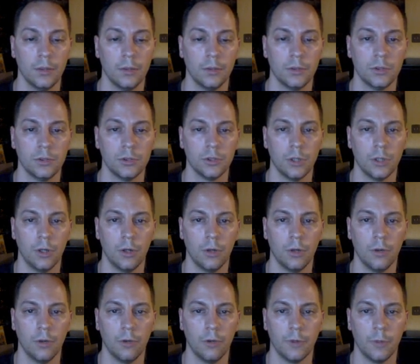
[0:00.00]

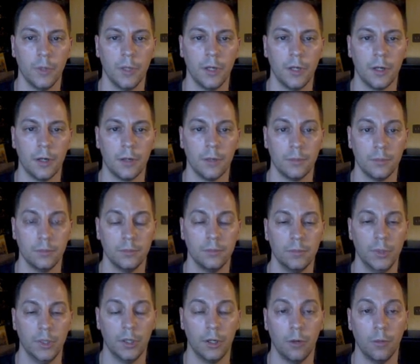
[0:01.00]
So from their,
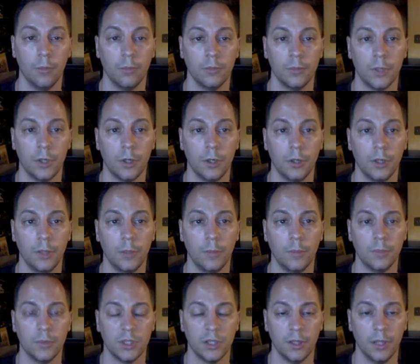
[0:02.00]
you know,
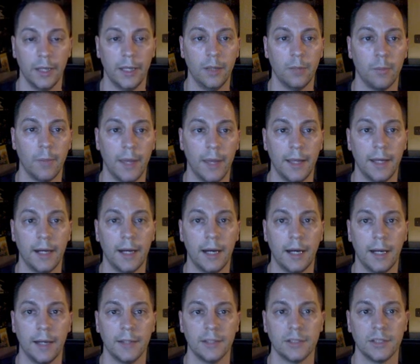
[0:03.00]
early to late May
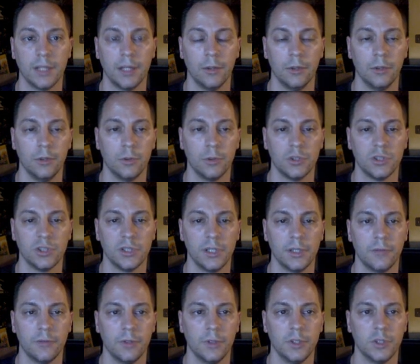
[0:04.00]
highs that you were
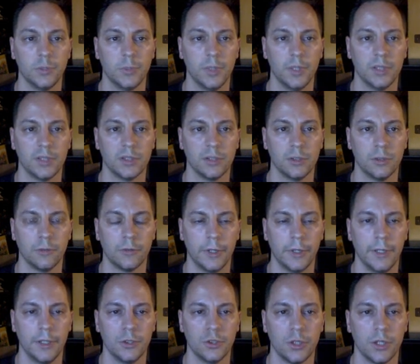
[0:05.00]
seeing for these big Silver
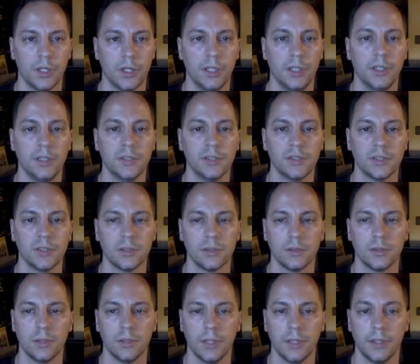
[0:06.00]
Age keys,
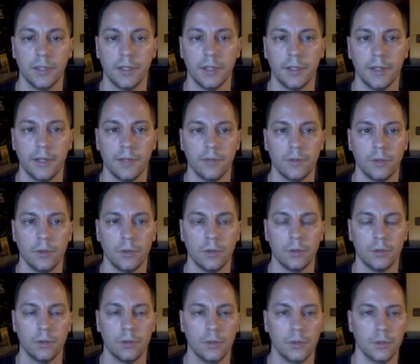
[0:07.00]
like
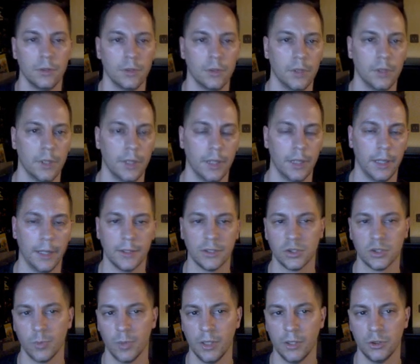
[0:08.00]
Daredevil,
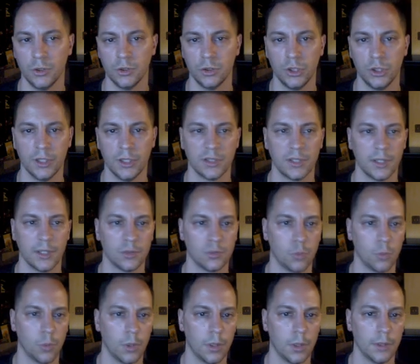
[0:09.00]
X-Men,
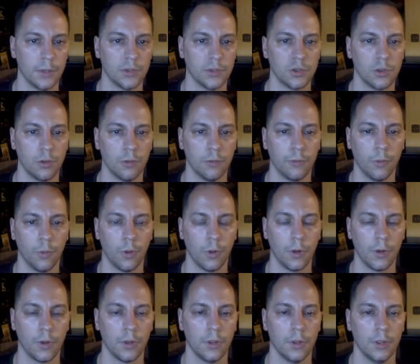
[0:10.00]
GSX-1, so
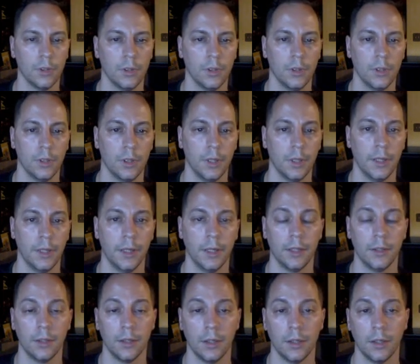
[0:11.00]
forth. And